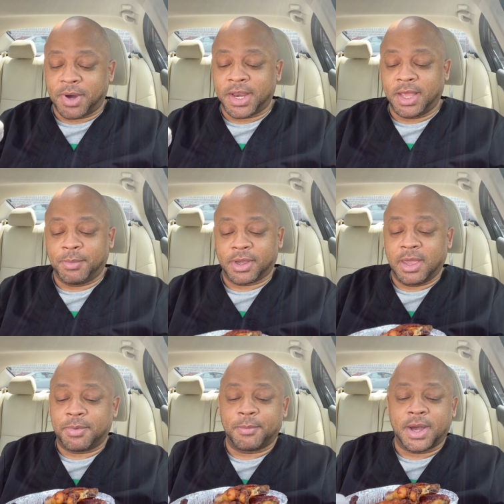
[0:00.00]
money, but
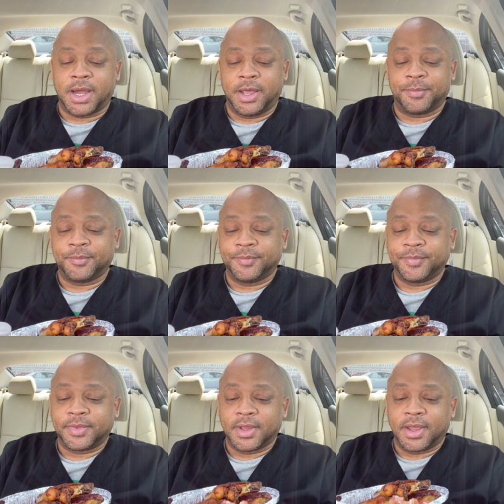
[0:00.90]
keep in mind,
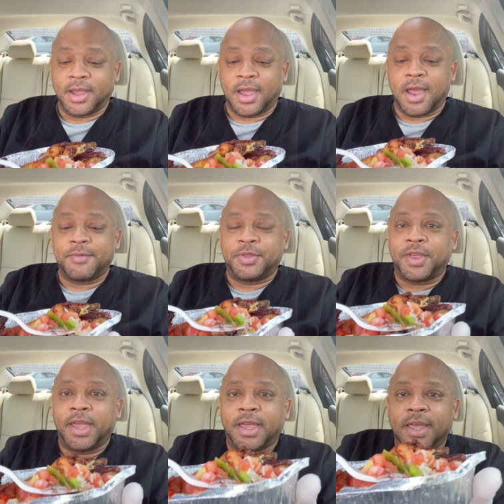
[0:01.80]

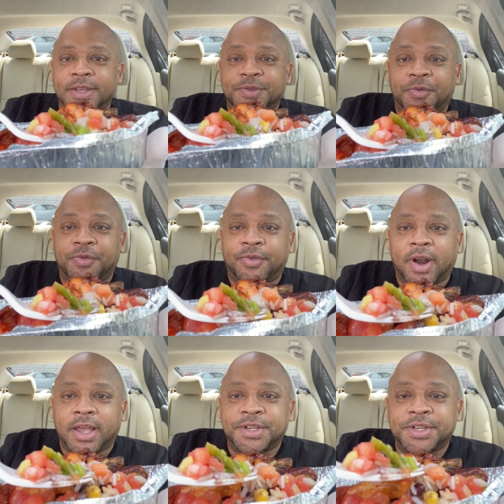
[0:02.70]
everything is
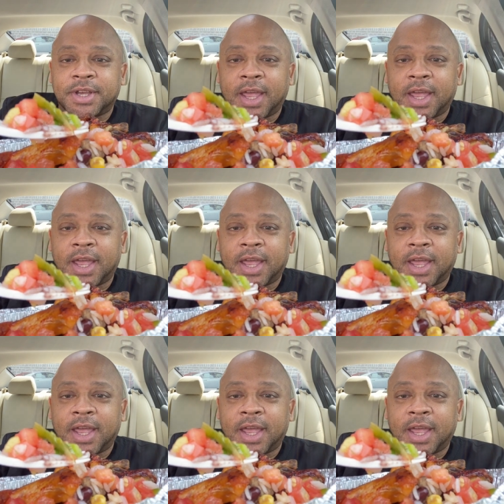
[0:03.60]
fresh.